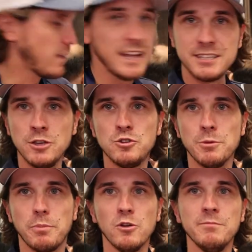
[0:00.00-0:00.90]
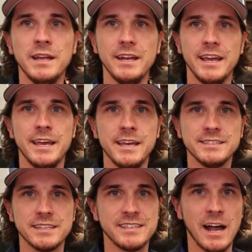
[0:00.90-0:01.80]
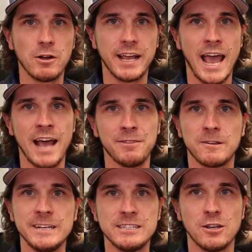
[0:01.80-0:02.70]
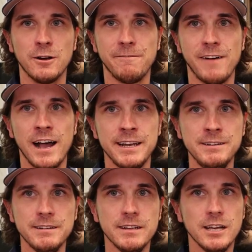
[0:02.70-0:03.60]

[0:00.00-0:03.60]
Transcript: Last huge improvement is it's now Cat 3 certified.